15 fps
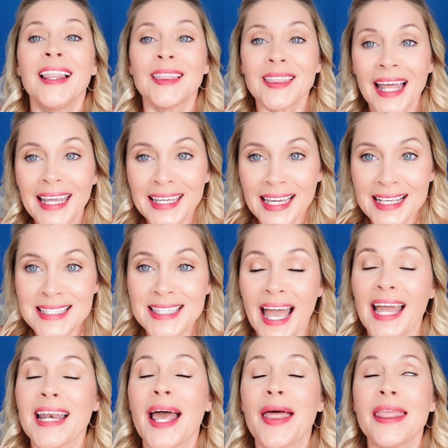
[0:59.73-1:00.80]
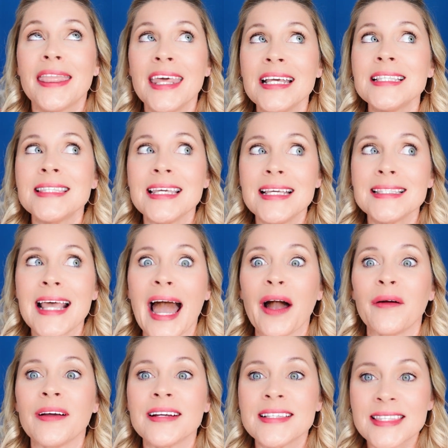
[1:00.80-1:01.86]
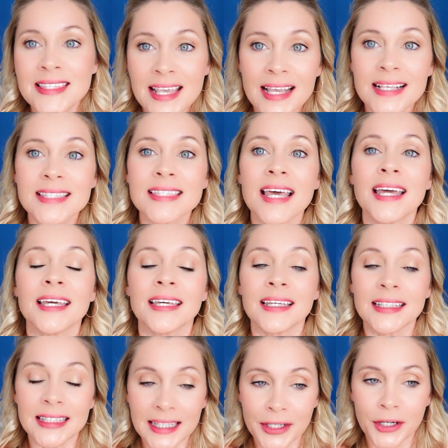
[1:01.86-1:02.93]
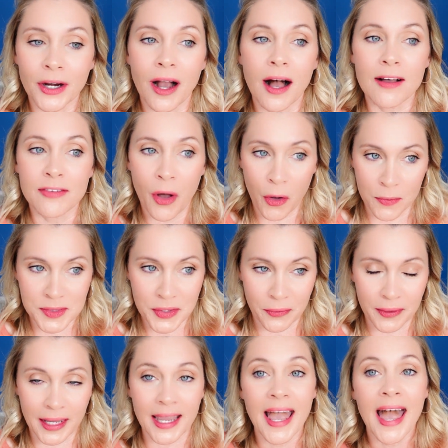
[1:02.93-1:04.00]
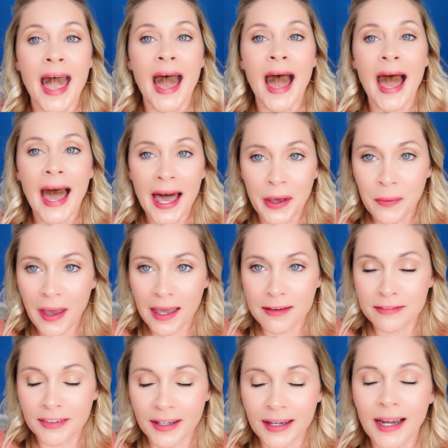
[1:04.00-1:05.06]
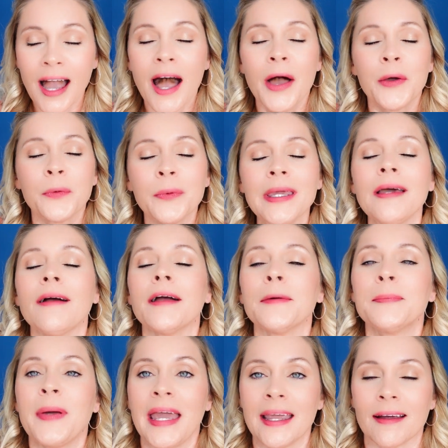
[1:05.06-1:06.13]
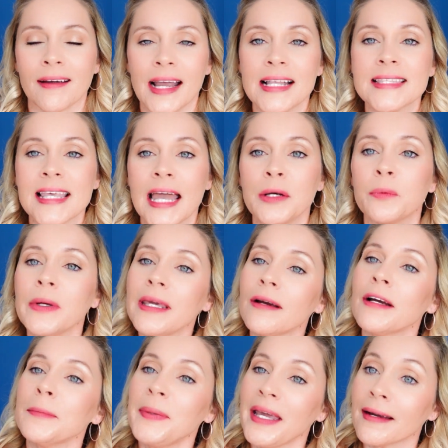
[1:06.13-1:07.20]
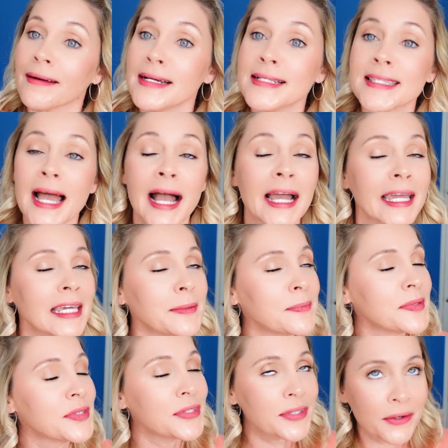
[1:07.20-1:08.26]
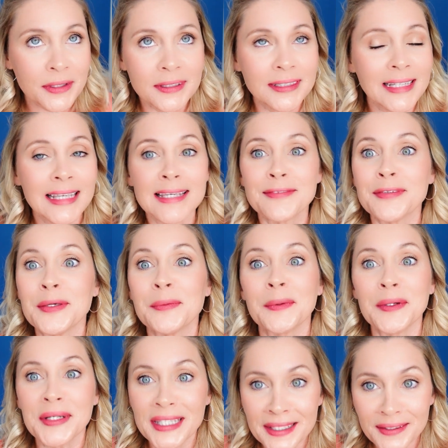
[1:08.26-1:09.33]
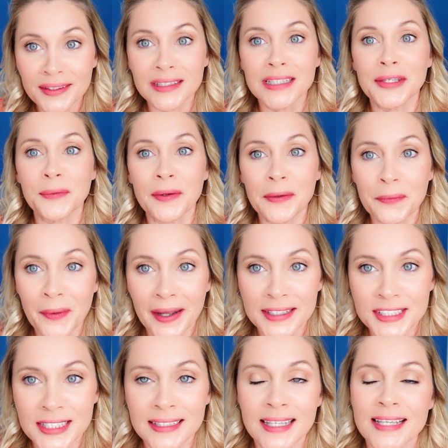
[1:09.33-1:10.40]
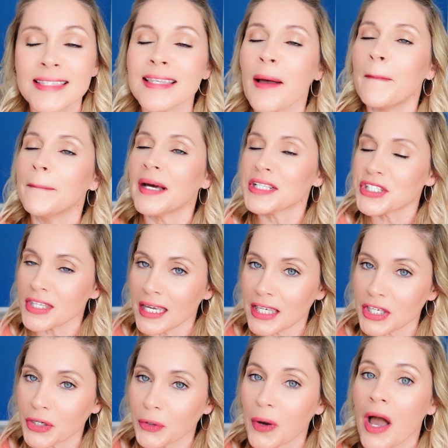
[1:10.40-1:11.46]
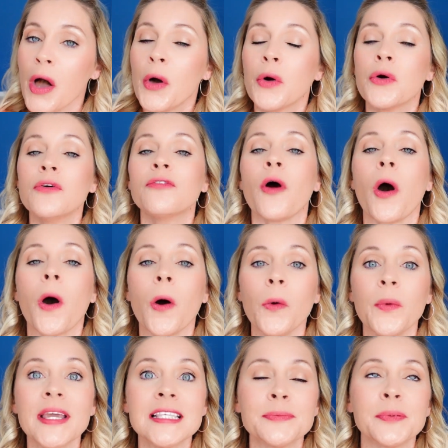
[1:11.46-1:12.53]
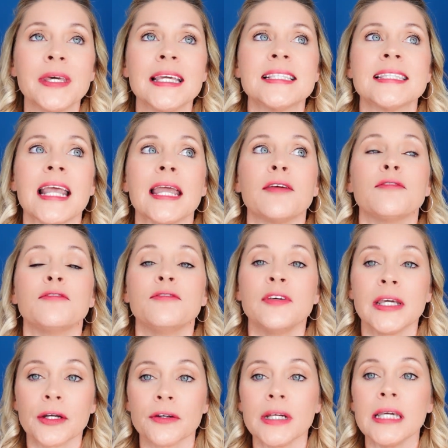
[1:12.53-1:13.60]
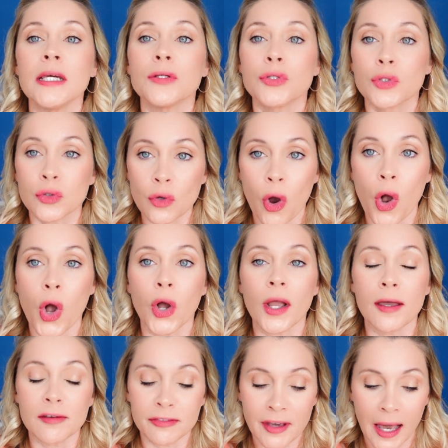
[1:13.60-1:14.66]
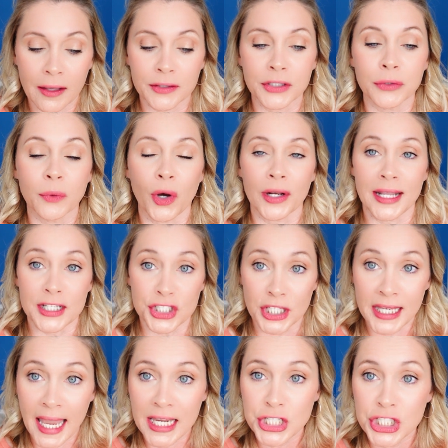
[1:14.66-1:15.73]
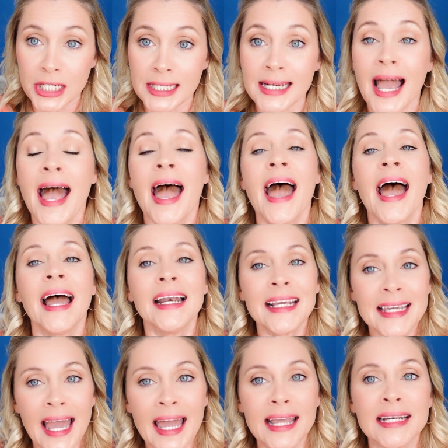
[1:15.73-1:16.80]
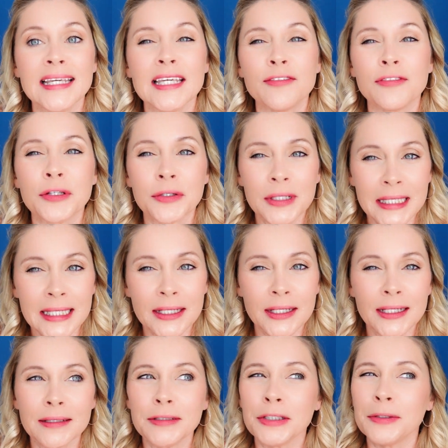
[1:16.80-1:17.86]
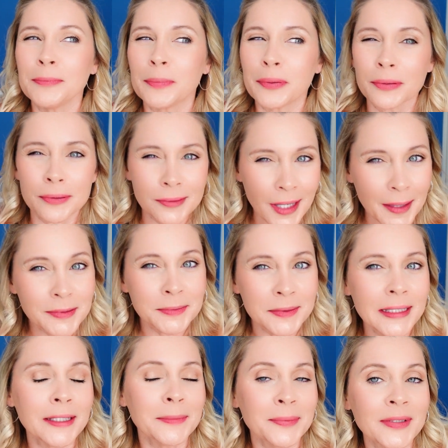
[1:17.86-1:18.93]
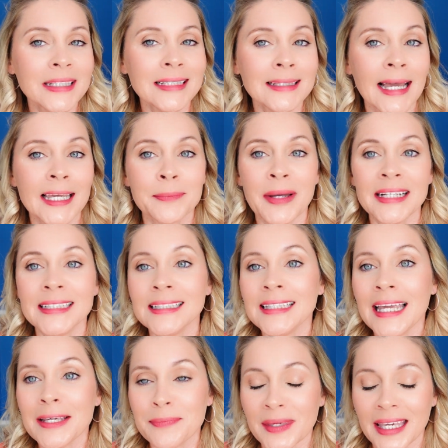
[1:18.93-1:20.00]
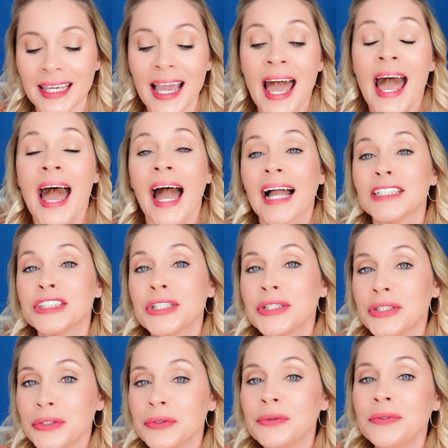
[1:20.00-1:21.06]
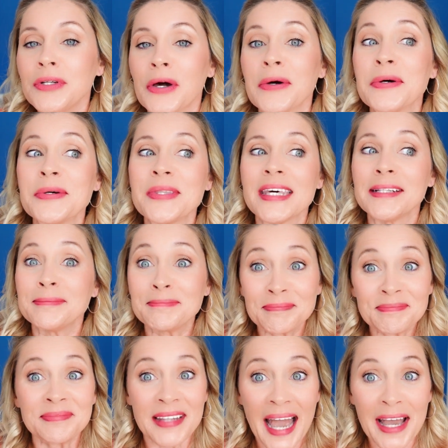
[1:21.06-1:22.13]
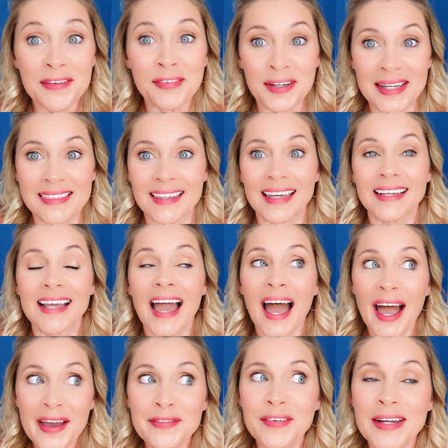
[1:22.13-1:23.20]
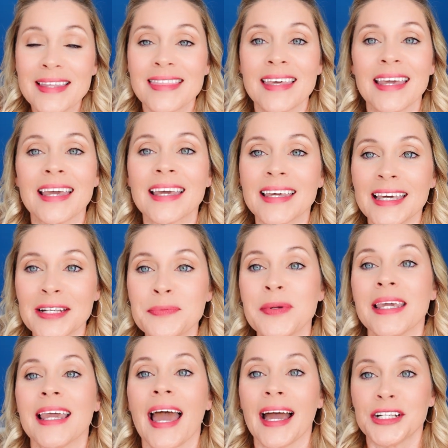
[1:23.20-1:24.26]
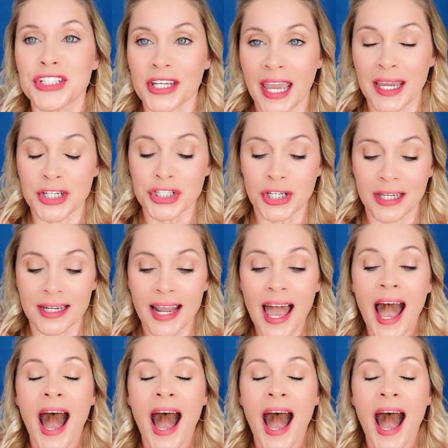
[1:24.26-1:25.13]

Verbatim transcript: Like I said, this is our sixth year of homeschooling. However, we are parents, and we are parents, I am certain if you are here and you are watching this, much like you, who've always placed a very strong value on education. And again, if you're here, you probably are pretty like minded like me, and you know that everything, everything can be education.